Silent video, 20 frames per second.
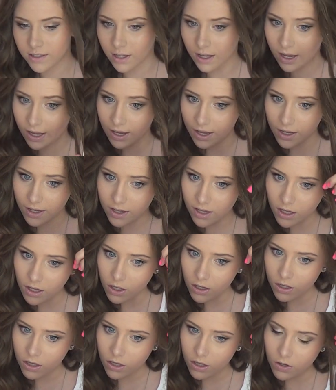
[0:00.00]
like,
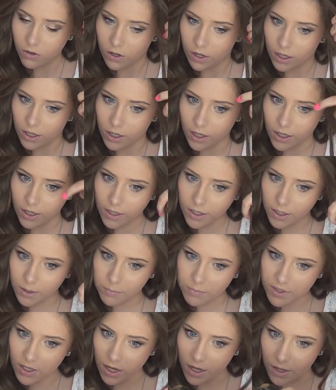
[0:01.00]
oh, I
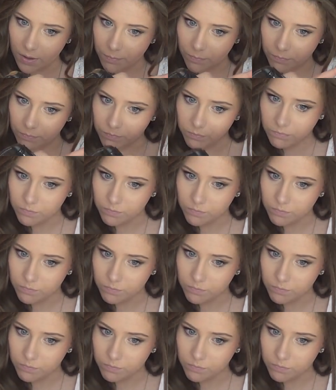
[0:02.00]
hiccuped, um,